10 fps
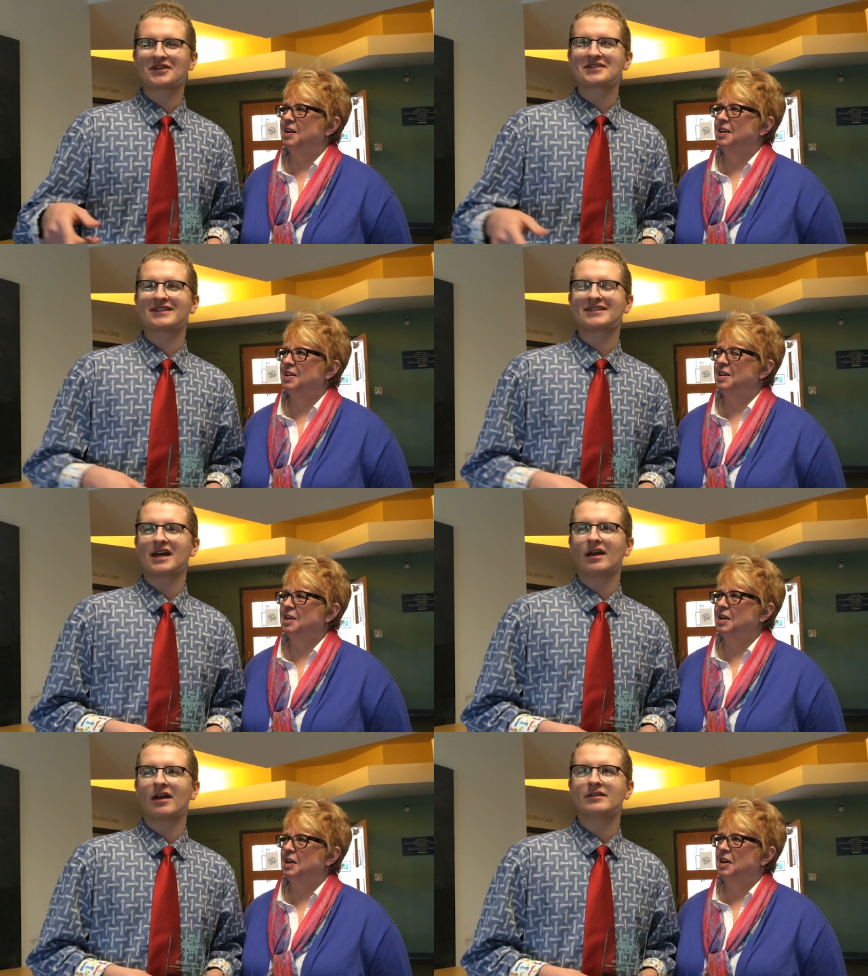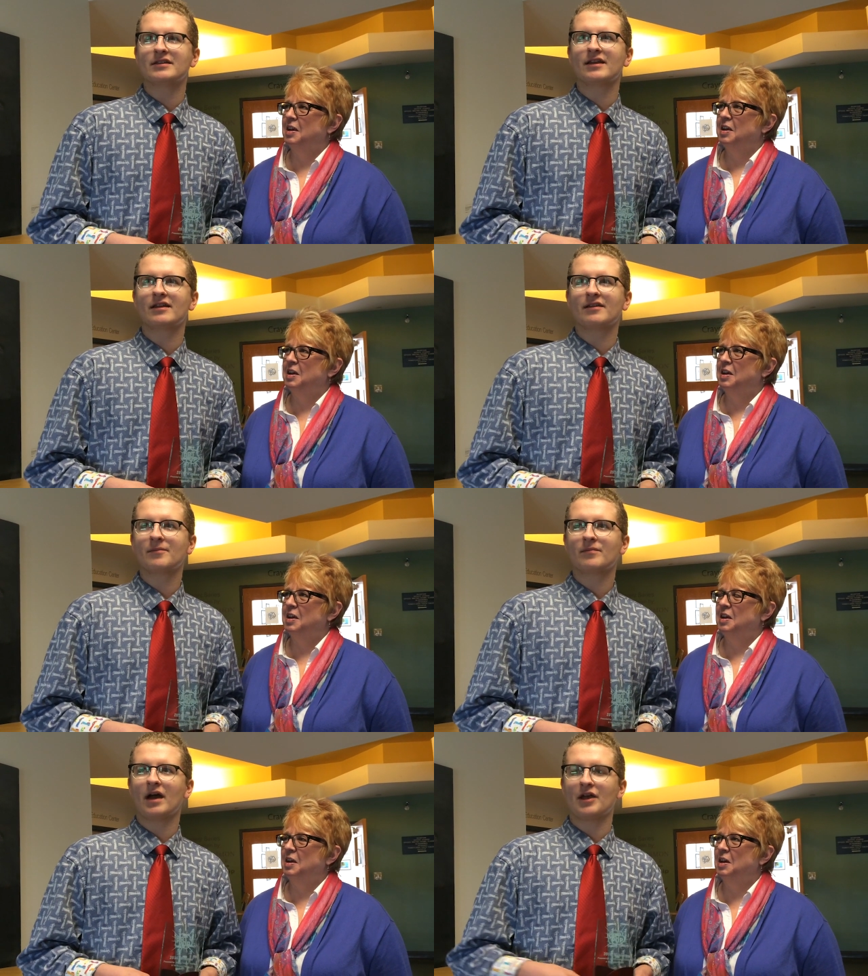Speaker 1: first is I, I did it
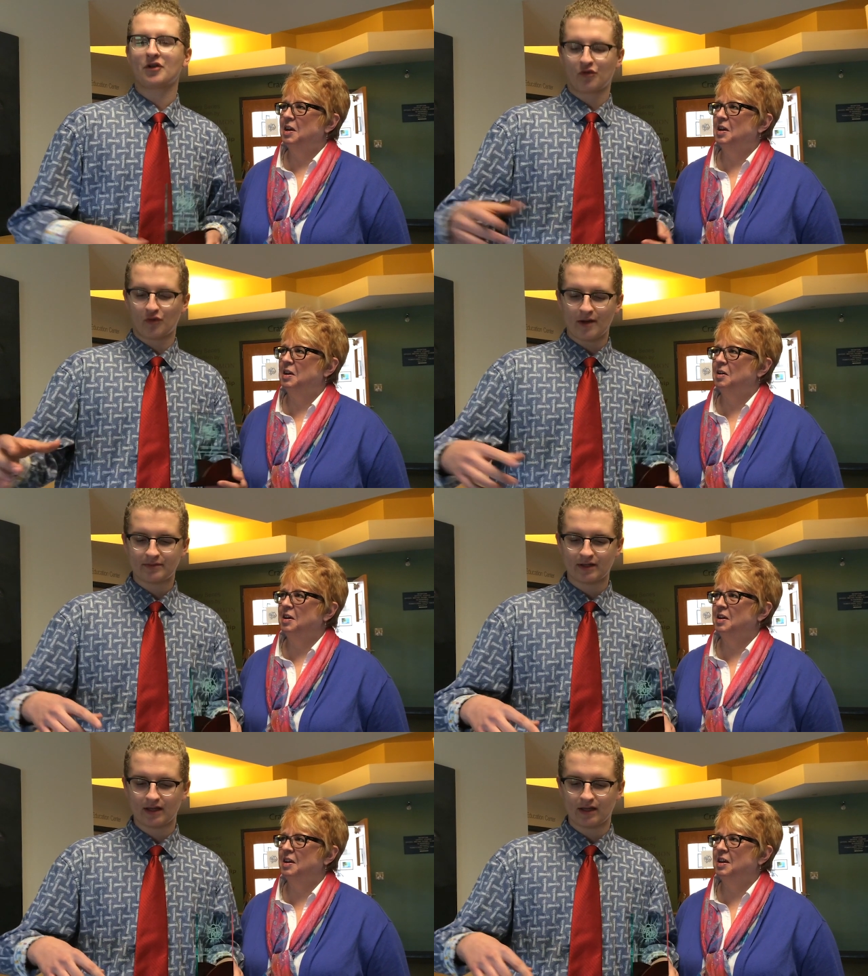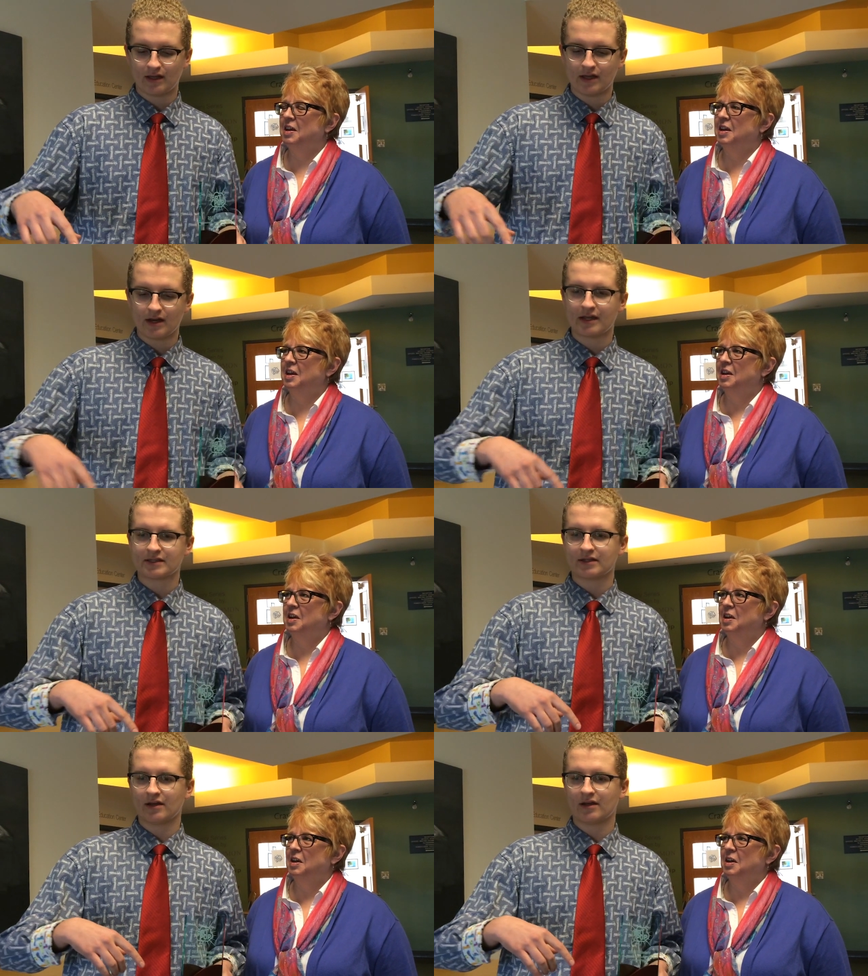I cropped it in
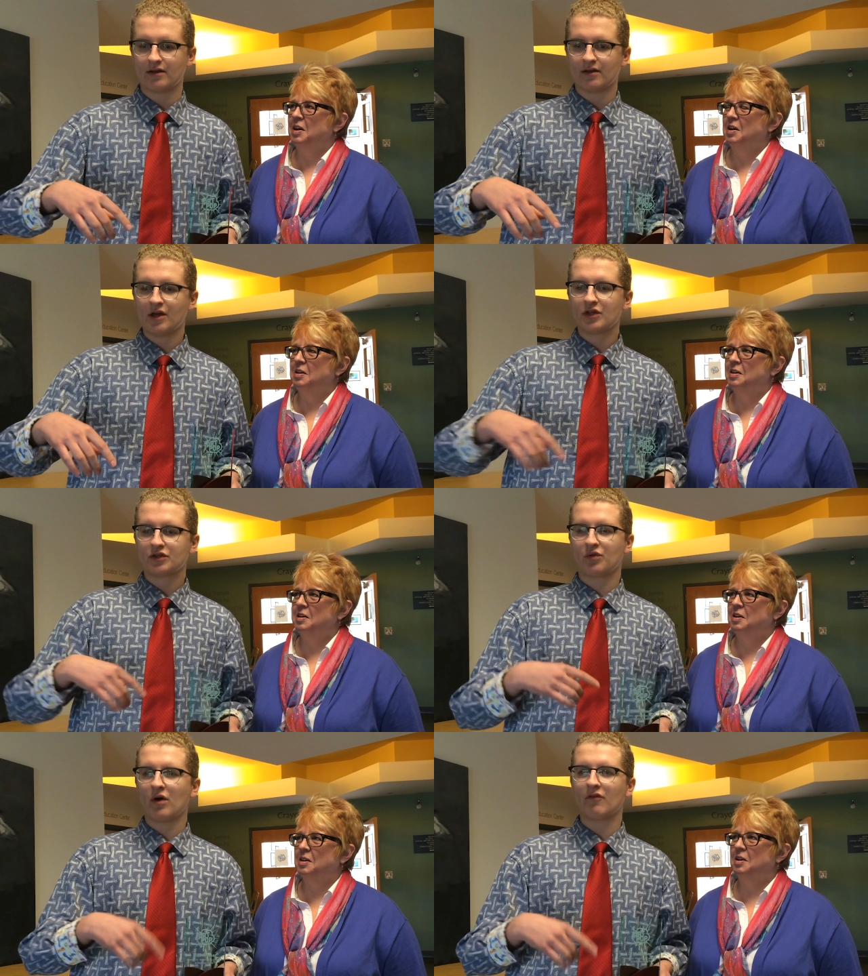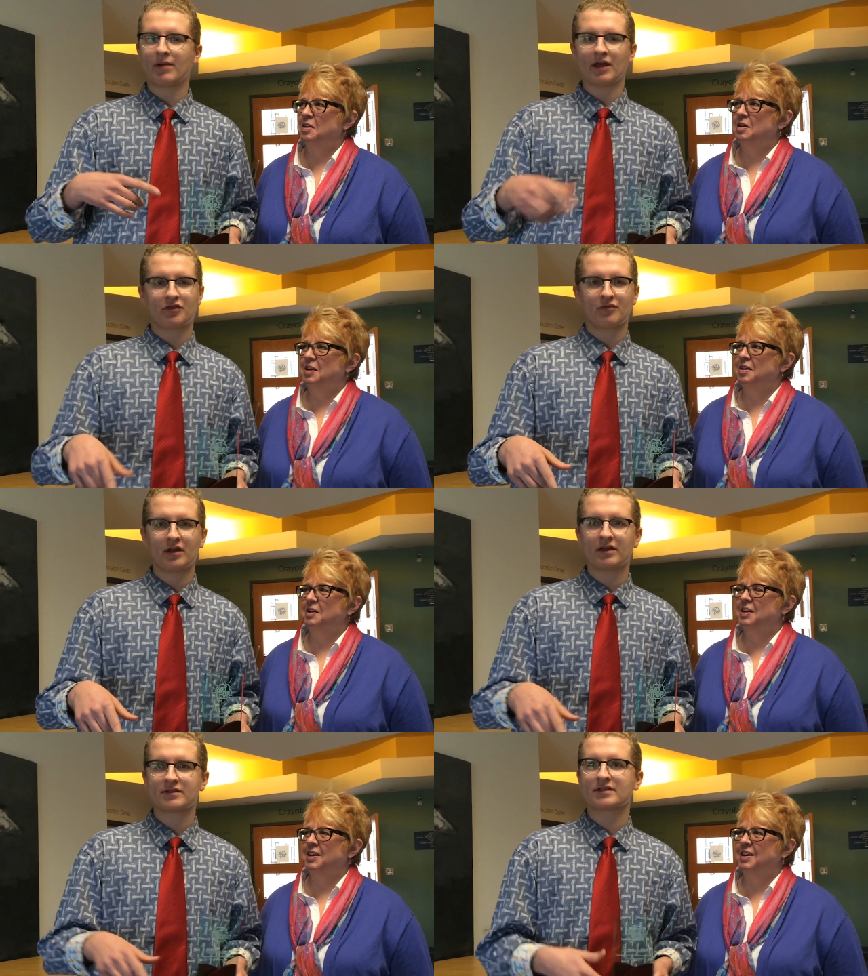as a 12 by
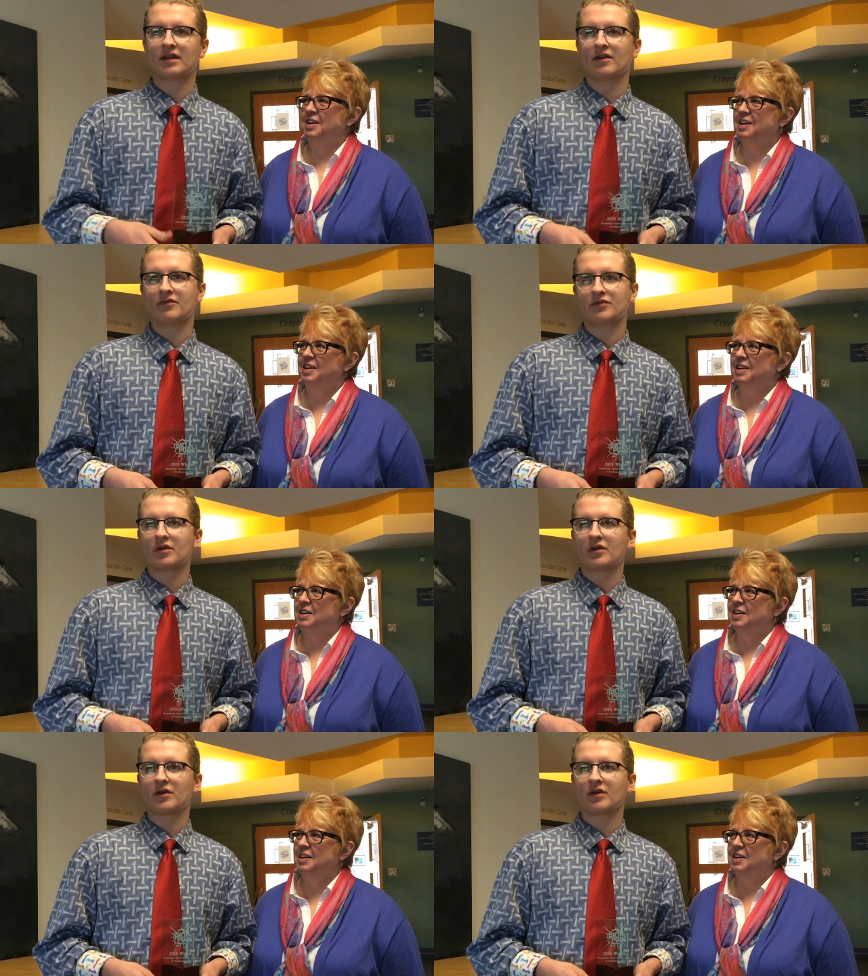3 instead of